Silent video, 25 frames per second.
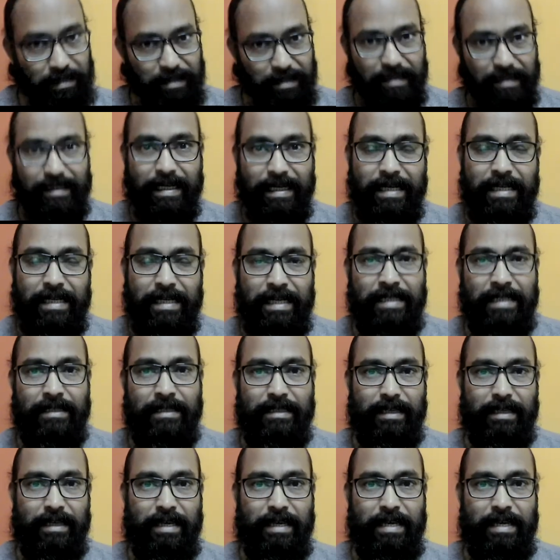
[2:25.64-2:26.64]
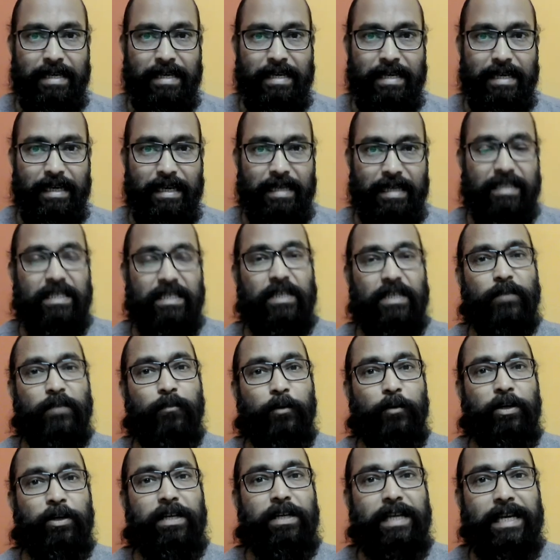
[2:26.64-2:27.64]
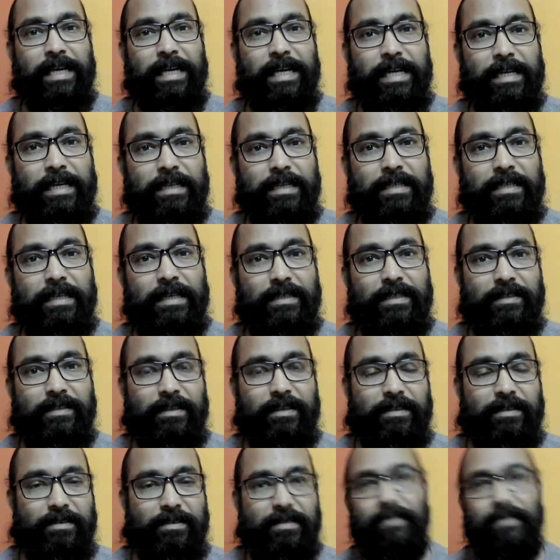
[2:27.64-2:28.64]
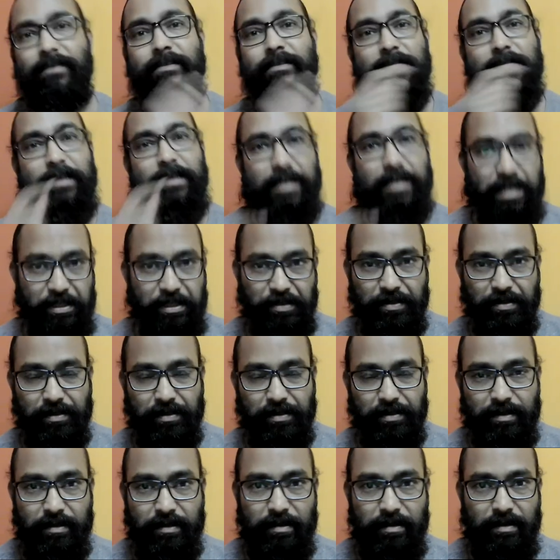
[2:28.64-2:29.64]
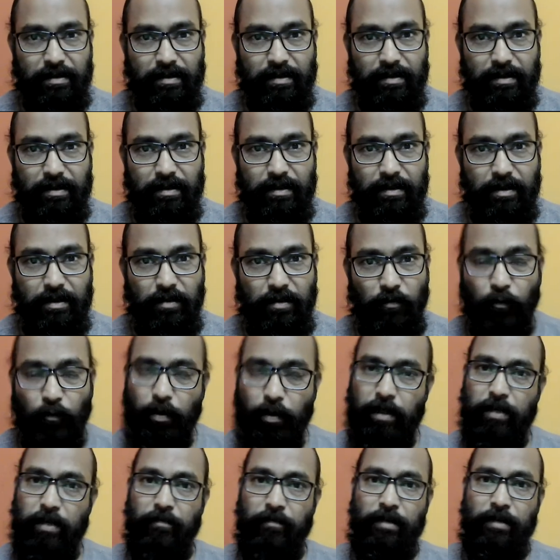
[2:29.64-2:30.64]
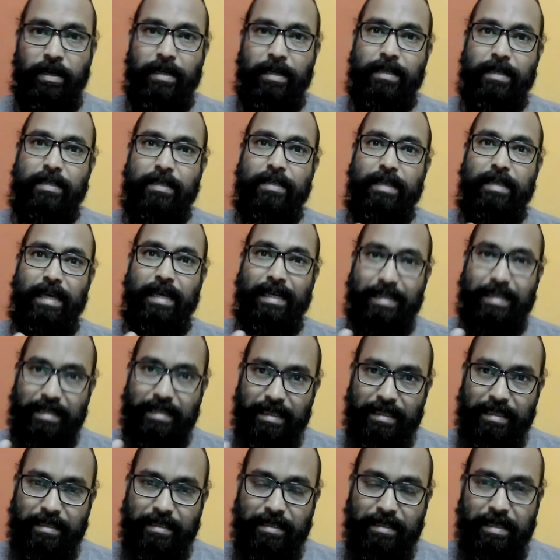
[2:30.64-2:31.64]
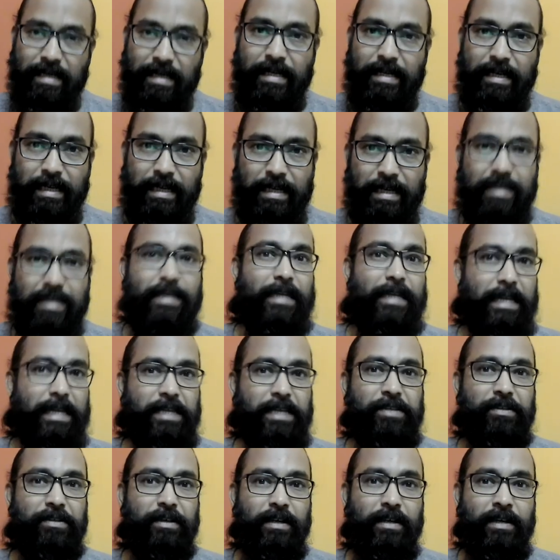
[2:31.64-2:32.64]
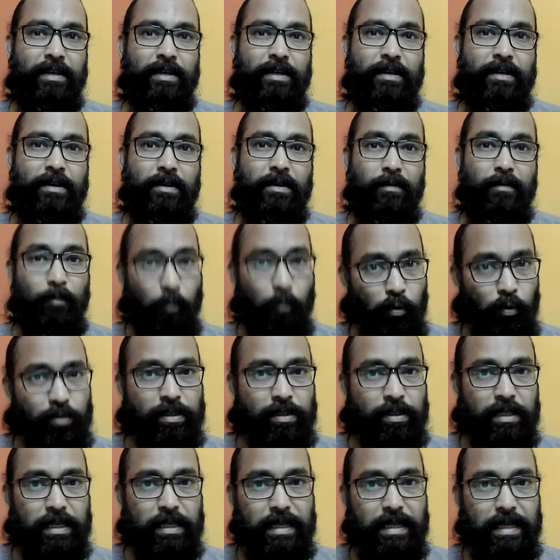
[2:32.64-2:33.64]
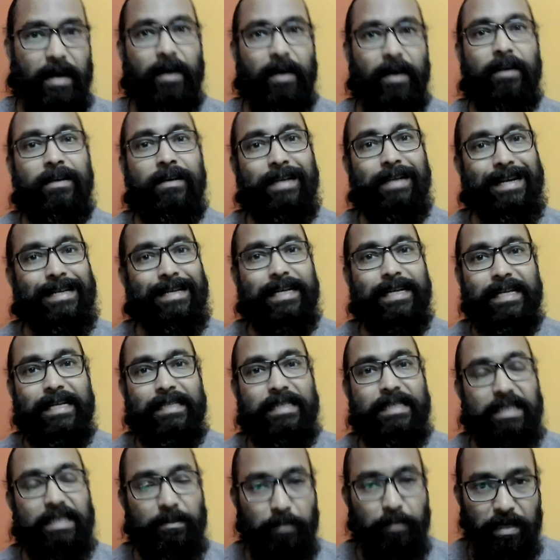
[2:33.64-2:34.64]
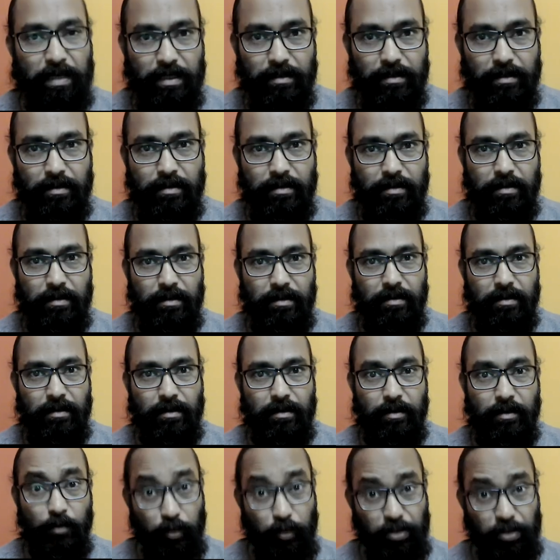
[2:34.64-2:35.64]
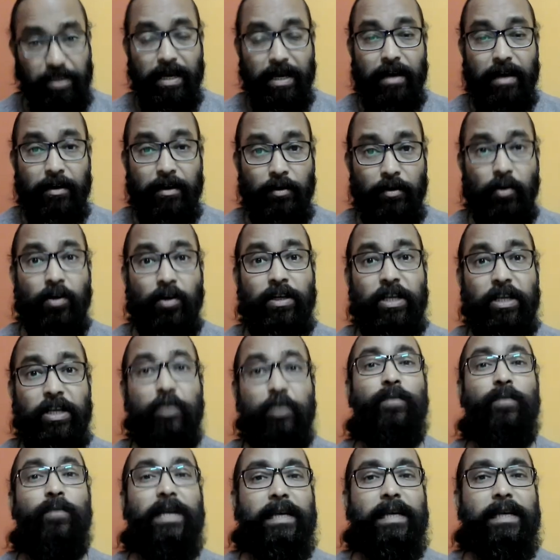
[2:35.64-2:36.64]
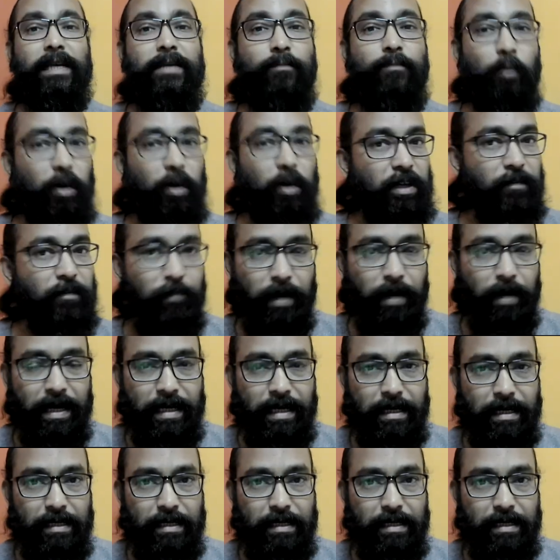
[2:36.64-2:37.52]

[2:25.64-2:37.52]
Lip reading: Tendency is a spontaneous existence in nature. Whatever is existing in nature mostly are tendency based, which are not humanly modified.